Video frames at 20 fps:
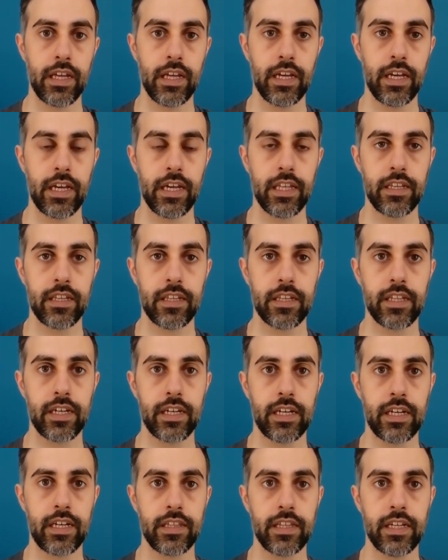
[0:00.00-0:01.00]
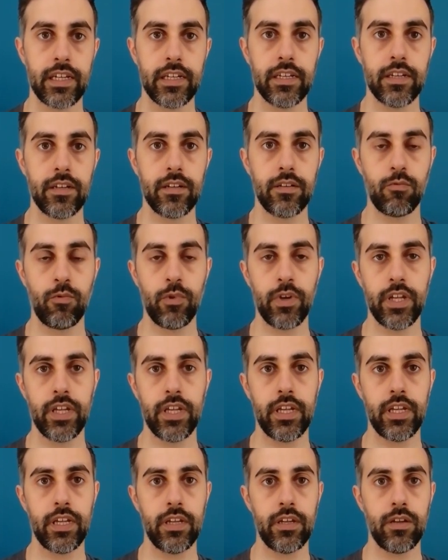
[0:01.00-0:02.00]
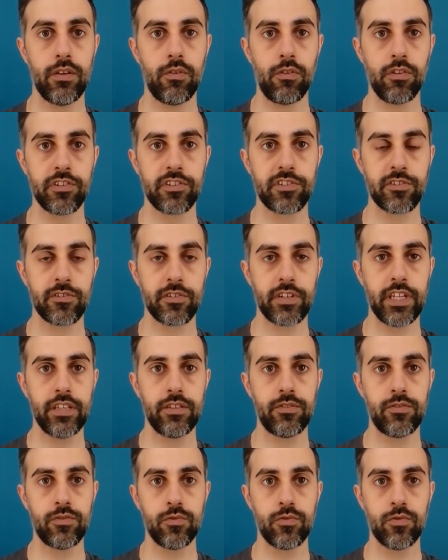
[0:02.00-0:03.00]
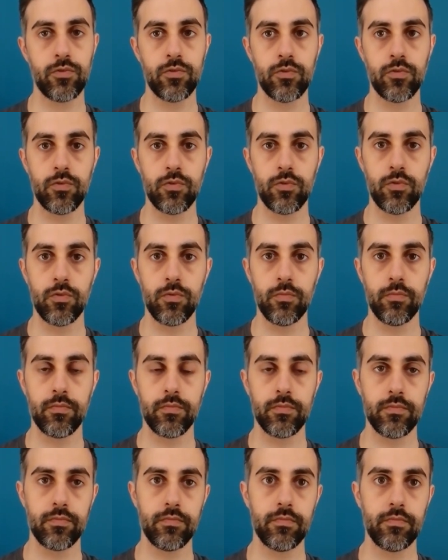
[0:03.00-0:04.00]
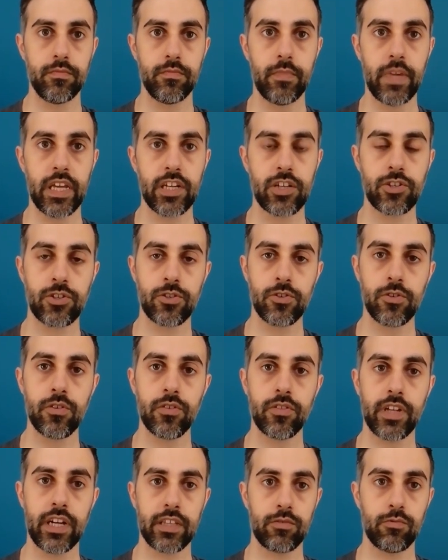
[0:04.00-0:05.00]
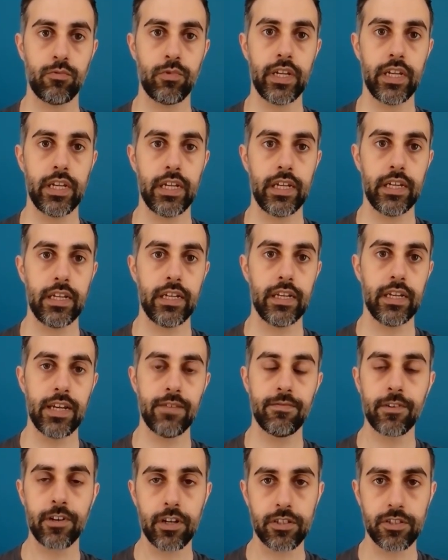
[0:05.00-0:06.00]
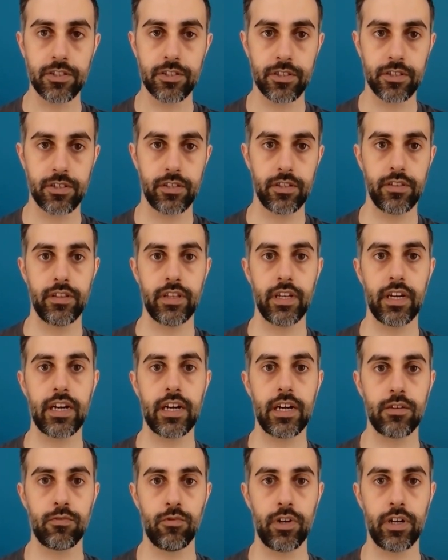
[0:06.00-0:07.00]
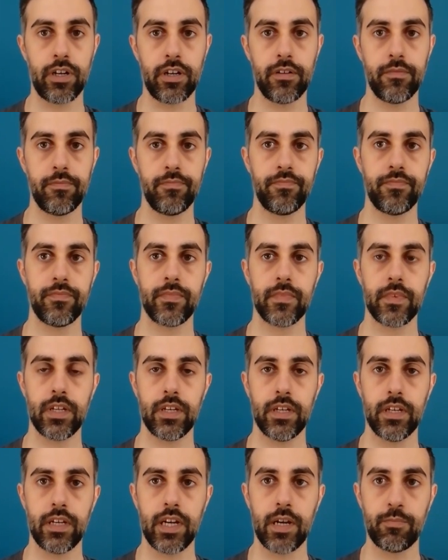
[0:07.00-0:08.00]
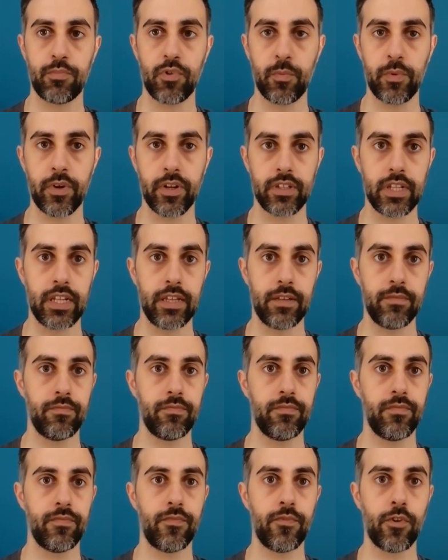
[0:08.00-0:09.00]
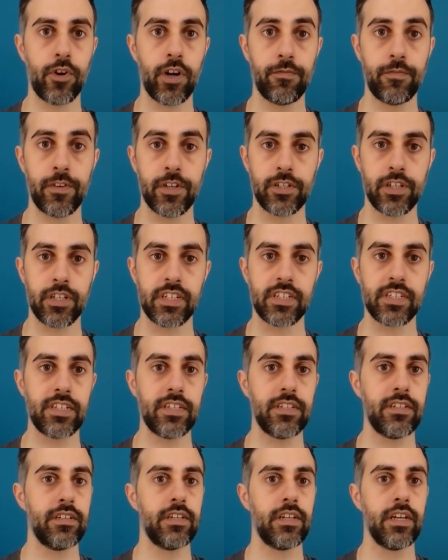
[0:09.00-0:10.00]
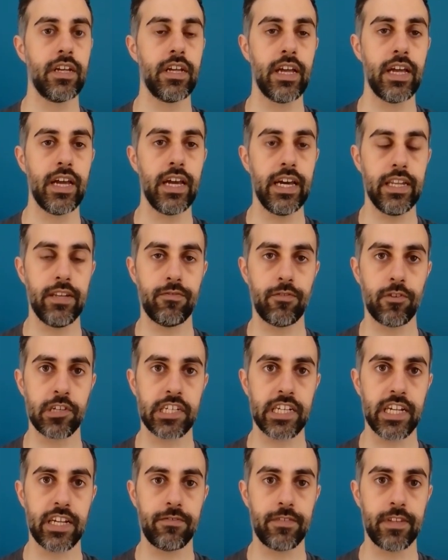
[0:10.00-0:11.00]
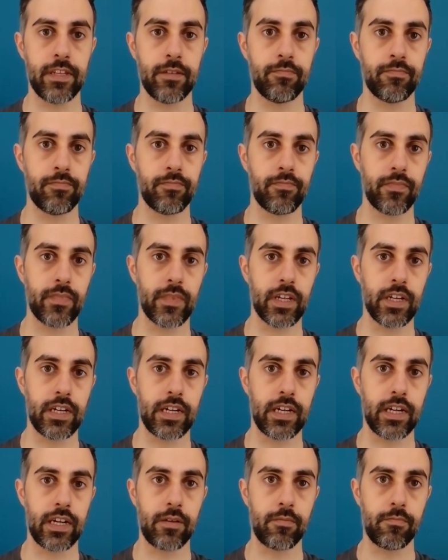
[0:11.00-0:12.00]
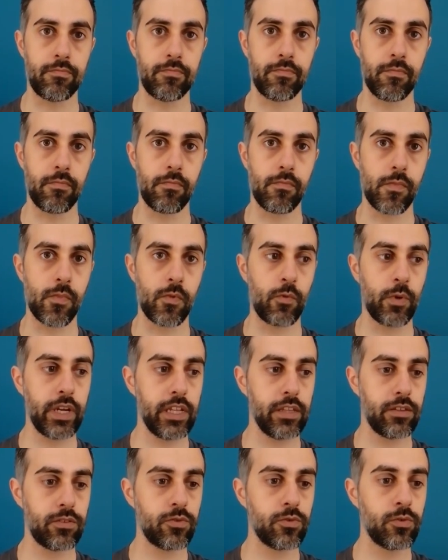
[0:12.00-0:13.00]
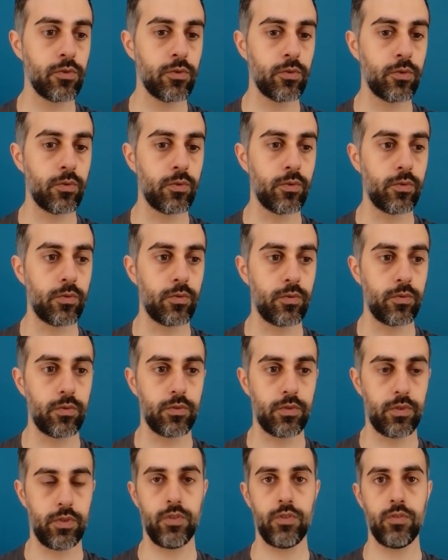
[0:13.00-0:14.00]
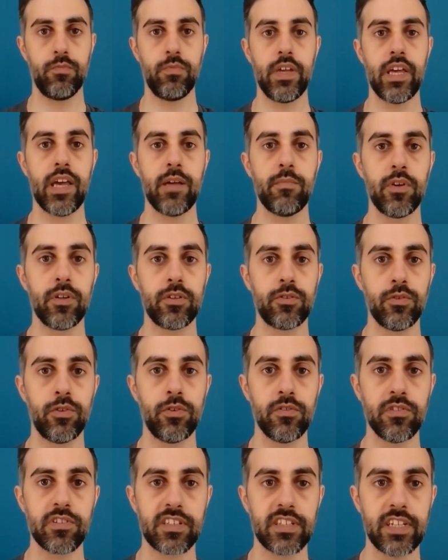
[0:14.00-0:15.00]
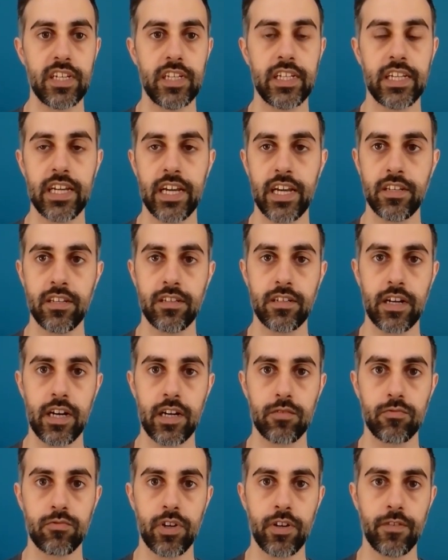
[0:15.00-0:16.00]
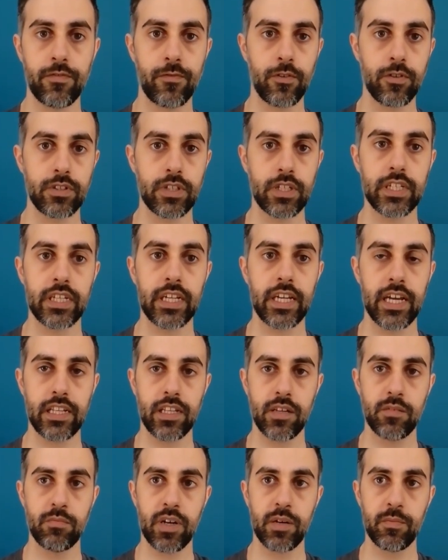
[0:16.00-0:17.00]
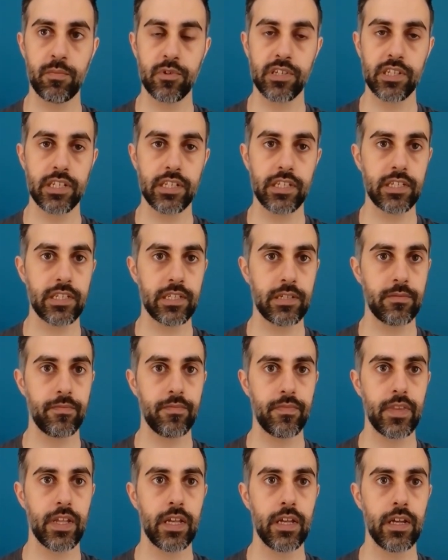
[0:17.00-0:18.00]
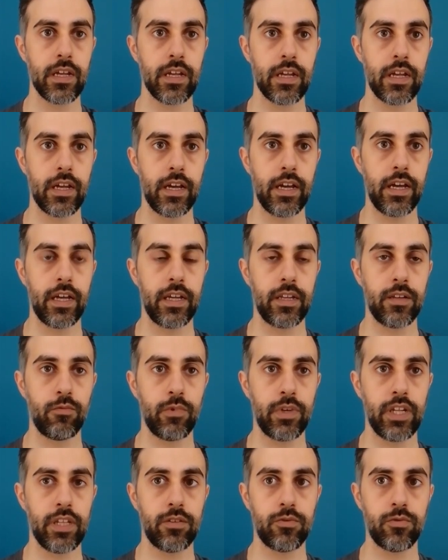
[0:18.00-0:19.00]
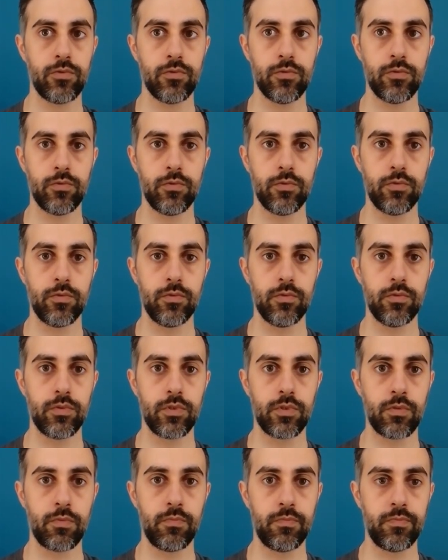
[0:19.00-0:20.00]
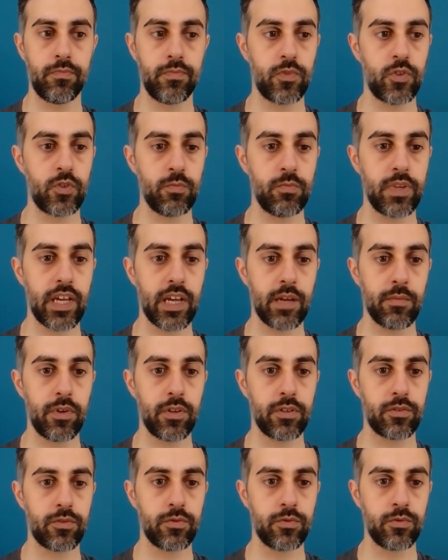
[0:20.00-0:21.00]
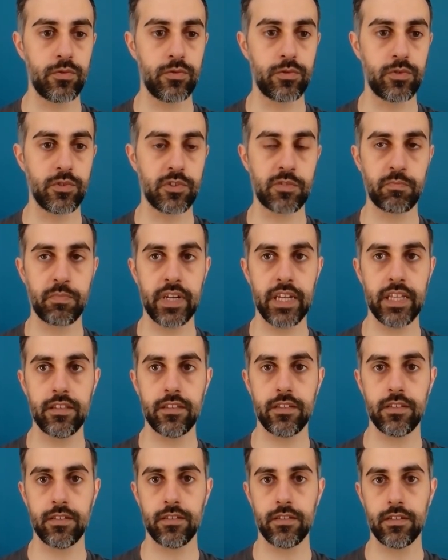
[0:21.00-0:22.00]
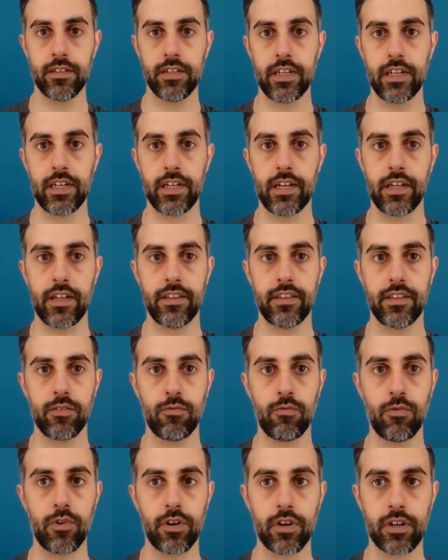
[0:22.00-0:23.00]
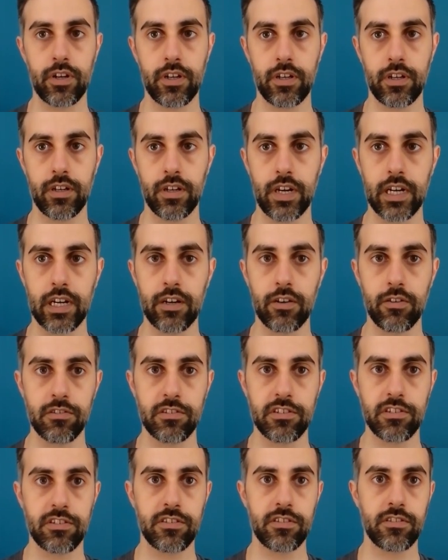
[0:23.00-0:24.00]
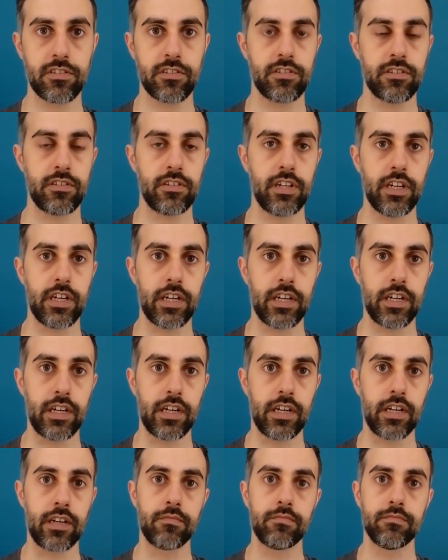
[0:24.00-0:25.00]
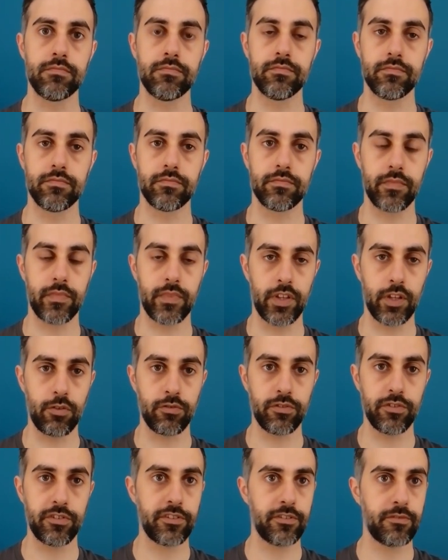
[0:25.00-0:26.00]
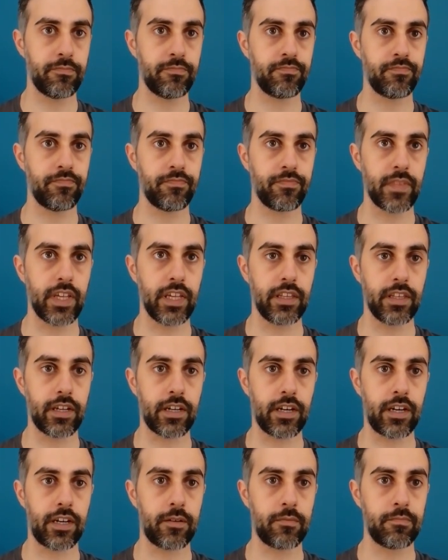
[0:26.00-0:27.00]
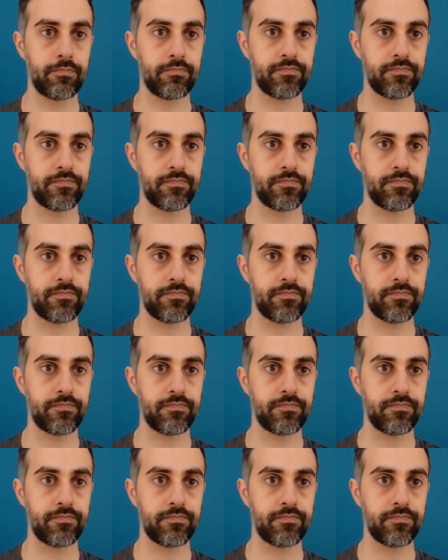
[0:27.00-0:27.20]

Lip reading: And then we also need to make sure that we leverage the hardware appropriately for efficiency and for safety. We need to be able to use dedicated hardware for dedicated purposes, and we need to be able to split the work across nodes in the car.